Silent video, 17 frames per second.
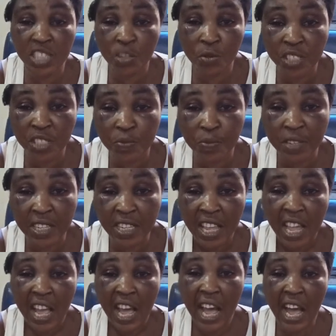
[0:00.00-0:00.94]
with me?
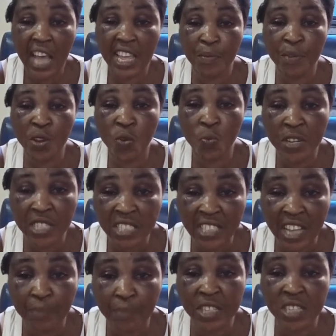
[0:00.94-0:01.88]
How I'm a winch?
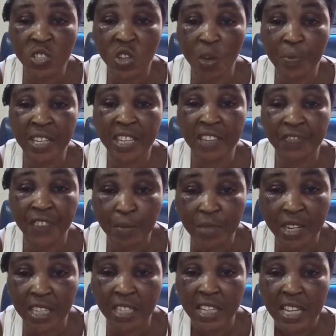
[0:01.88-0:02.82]
I'm disturbing the
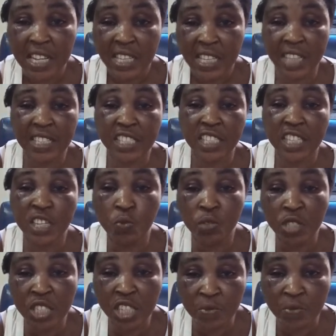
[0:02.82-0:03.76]
family. That she
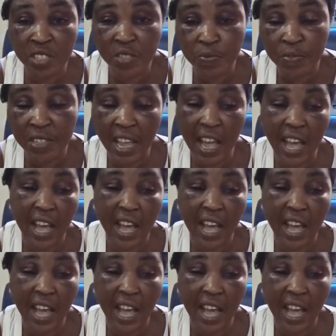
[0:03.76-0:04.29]
will deal with me.